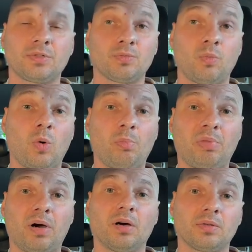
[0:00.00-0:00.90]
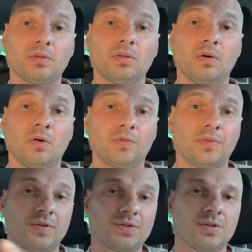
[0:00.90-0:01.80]
with what part
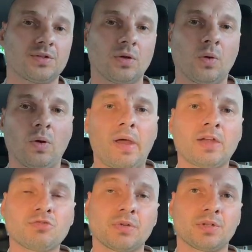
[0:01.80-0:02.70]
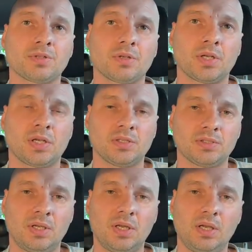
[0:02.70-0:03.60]
of the sensor or actuator it is.